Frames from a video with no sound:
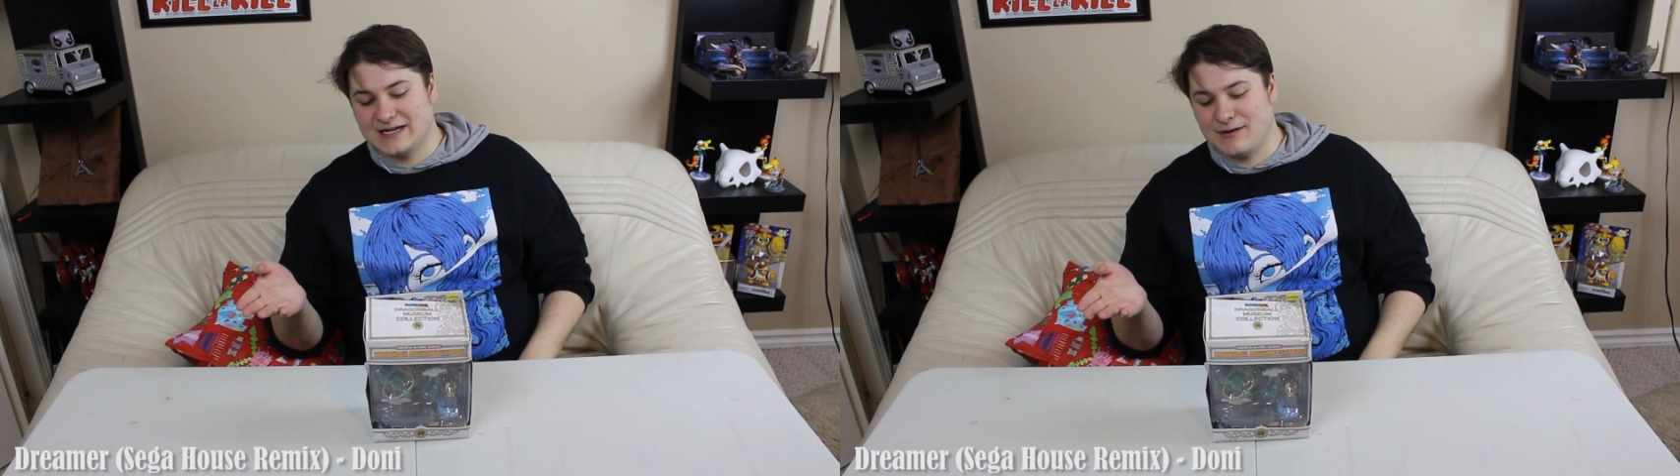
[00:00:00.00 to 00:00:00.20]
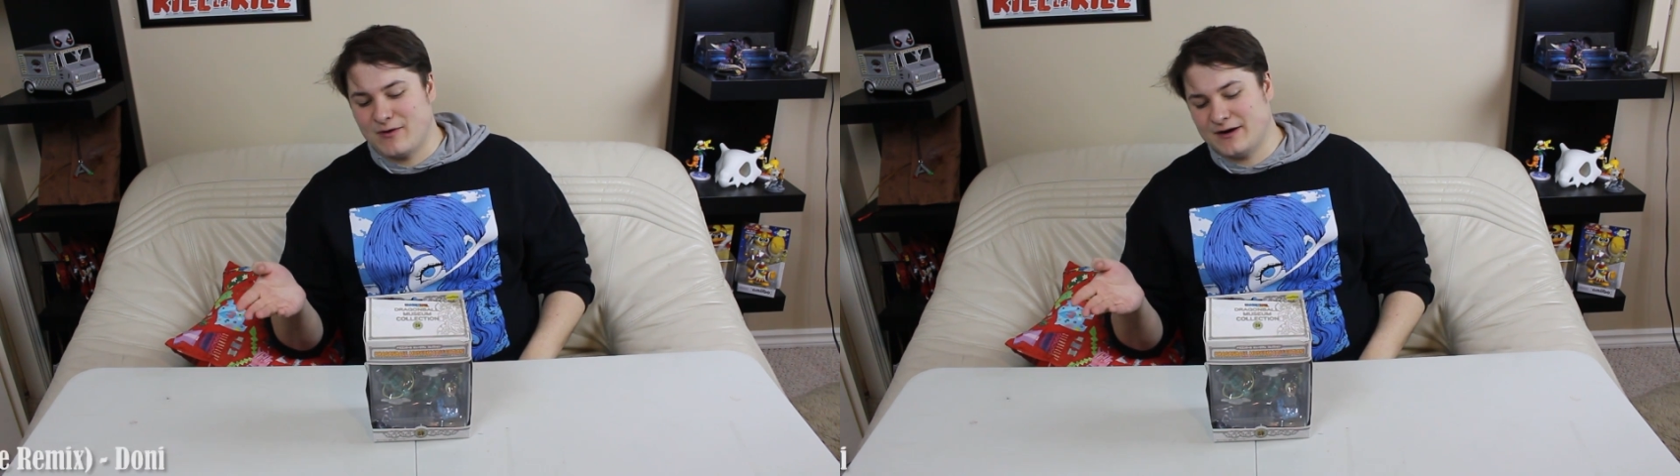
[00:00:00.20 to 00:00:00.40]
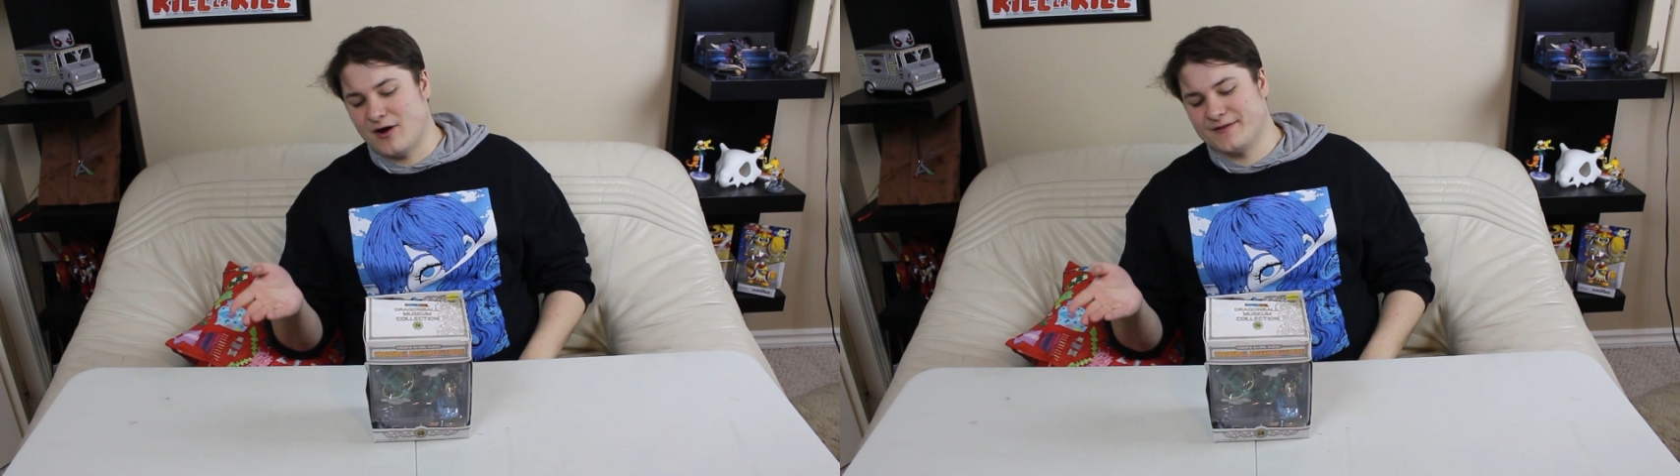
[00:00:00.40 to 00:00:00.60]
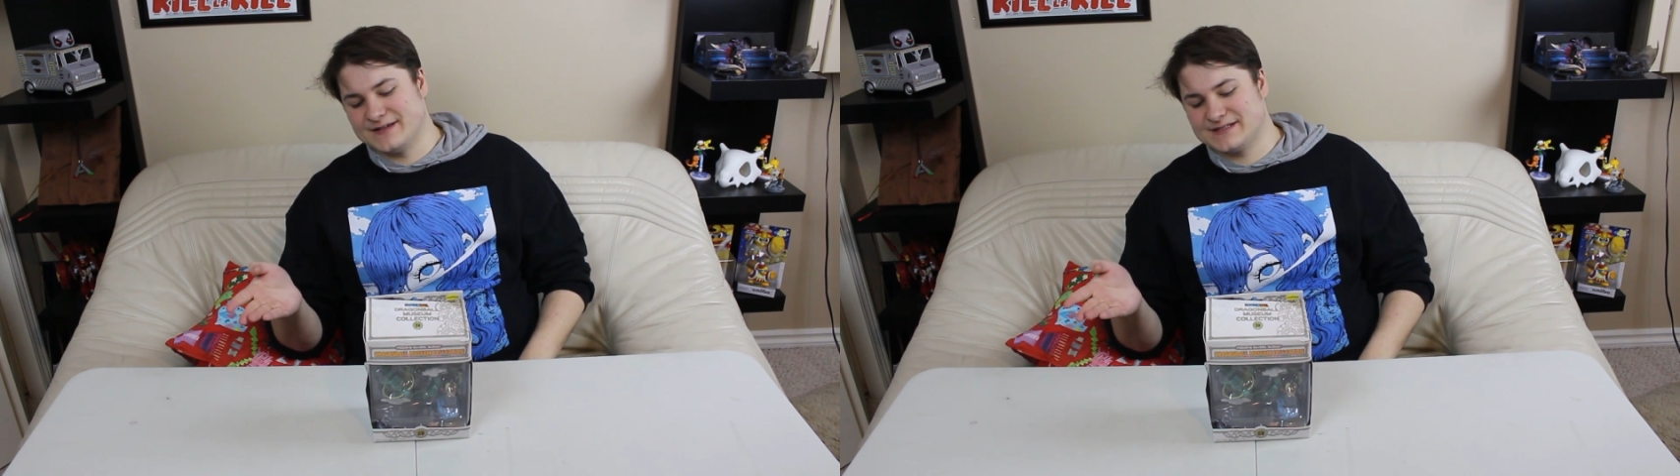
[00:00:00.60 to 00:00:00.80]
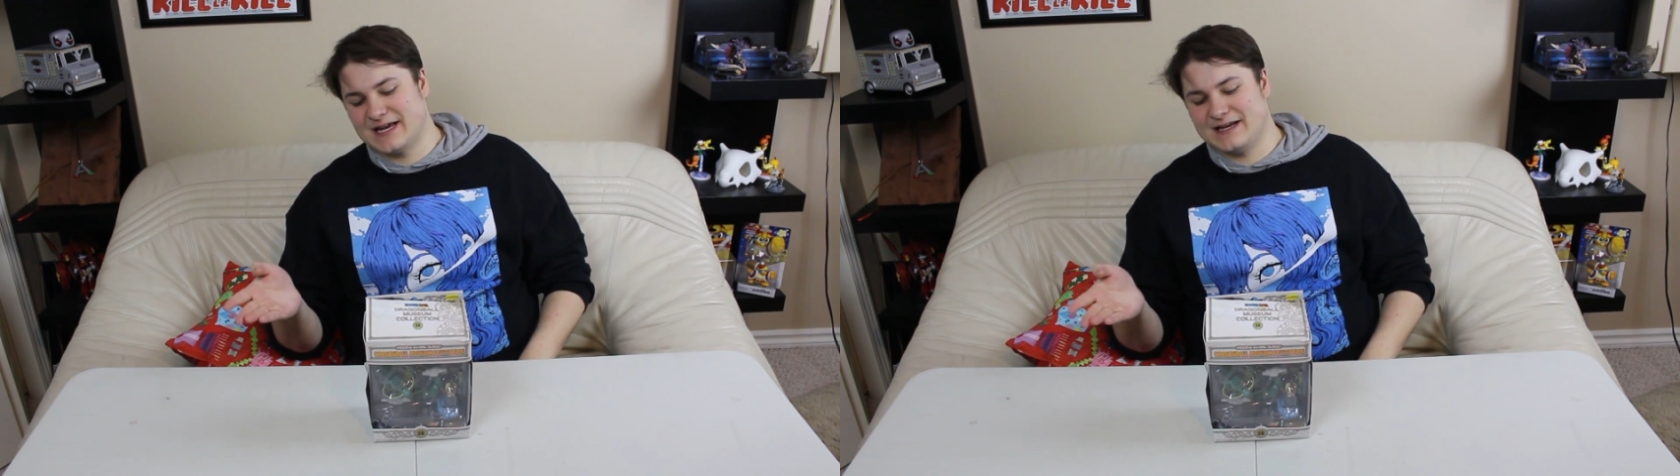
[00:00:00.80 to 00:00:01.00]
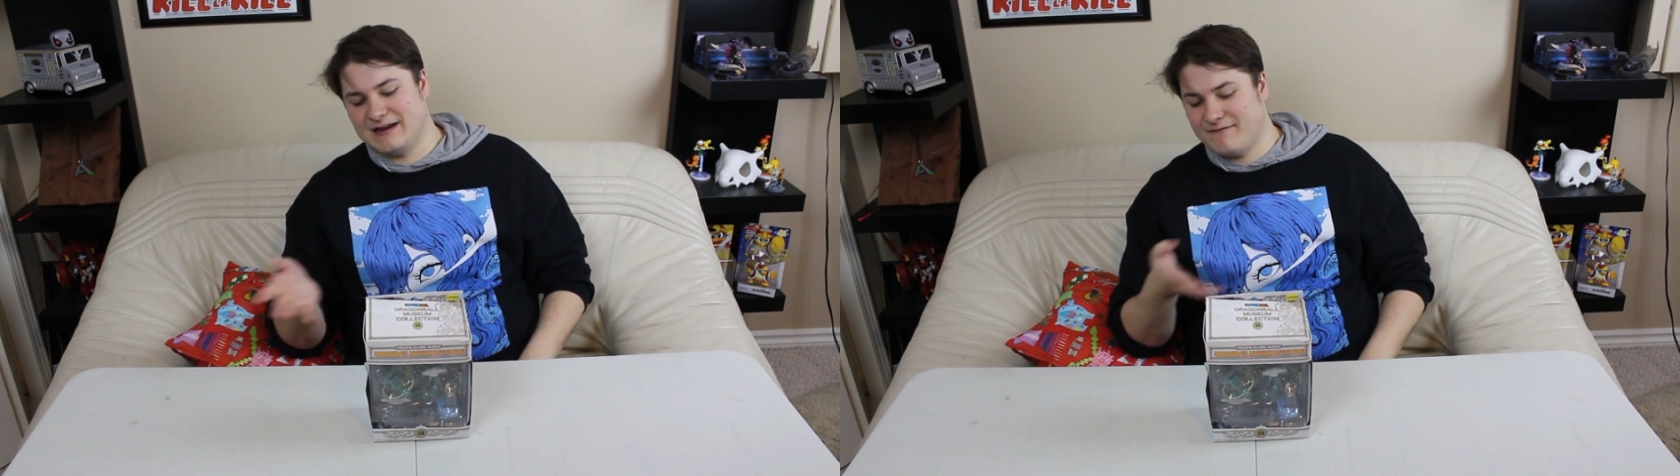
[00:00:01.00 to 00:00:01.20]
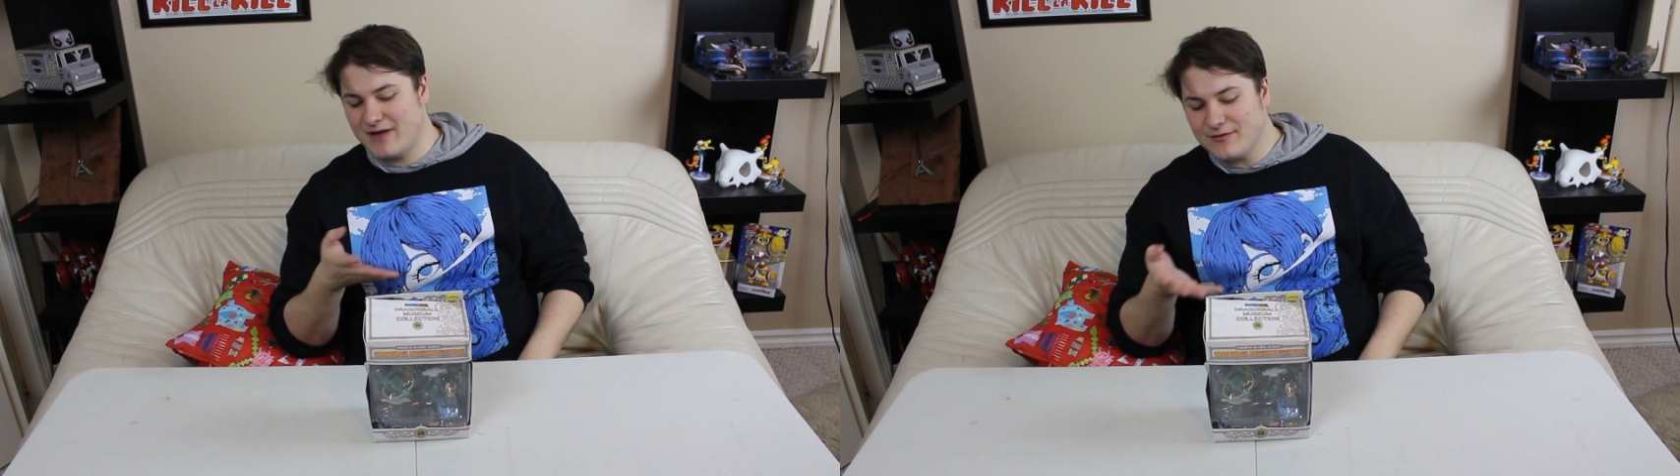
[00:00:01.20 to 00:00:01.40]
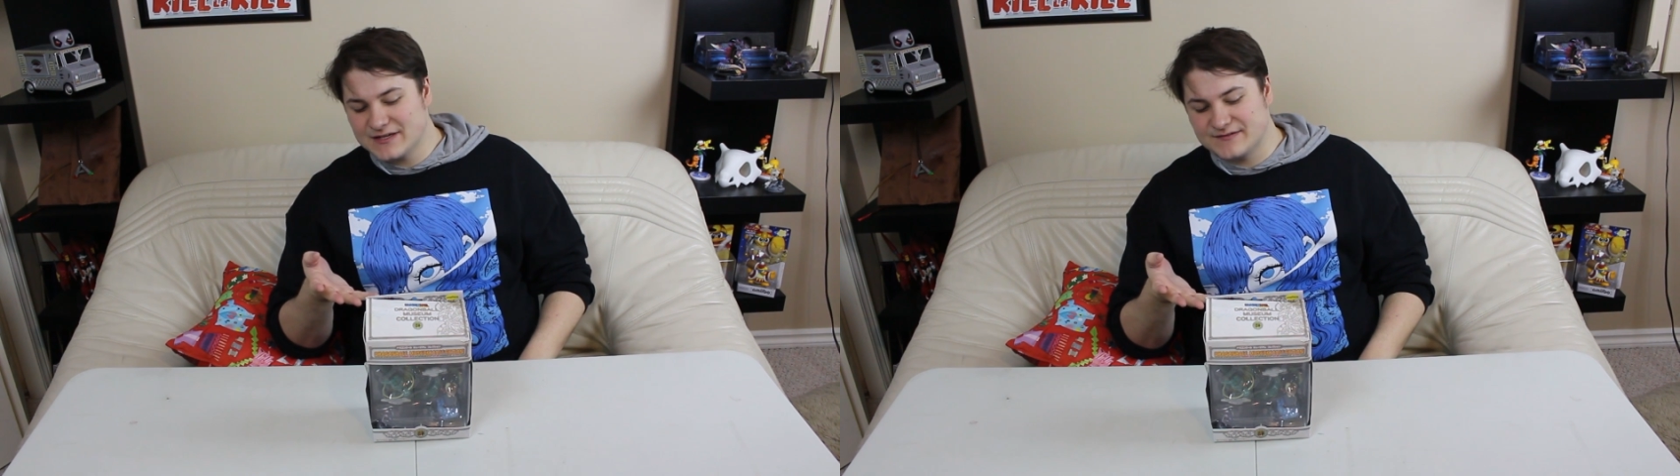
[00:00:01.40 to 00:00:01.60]
and I went on this site and I
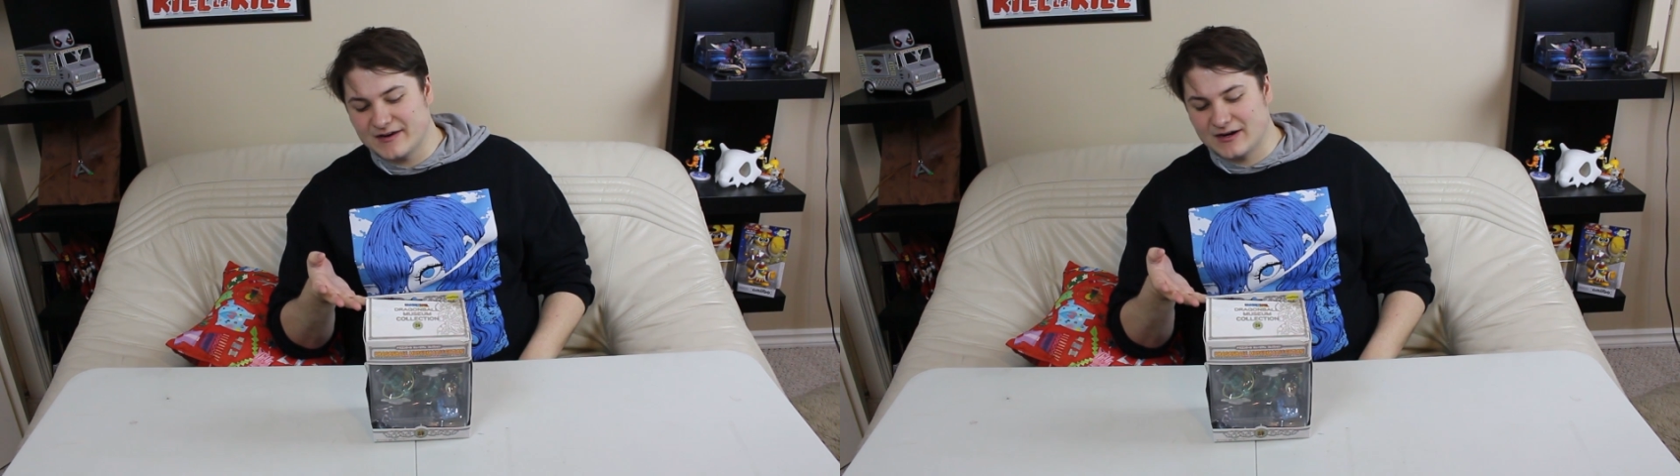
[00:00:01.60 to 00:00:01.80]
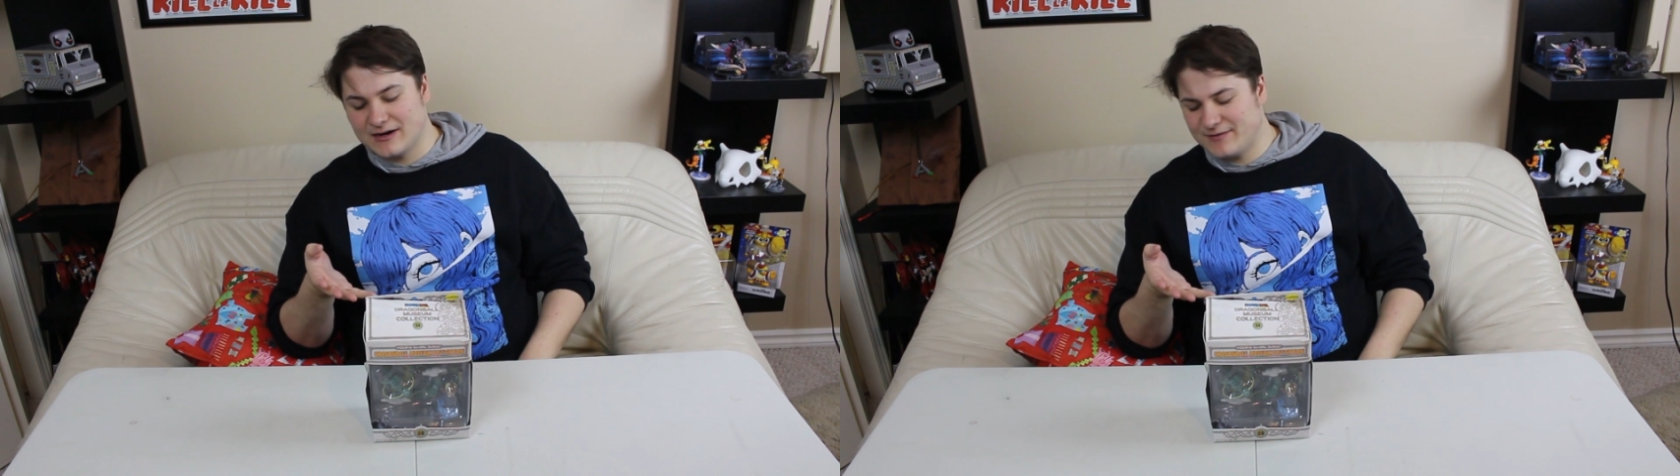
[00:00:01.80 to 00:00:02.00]
found this figure.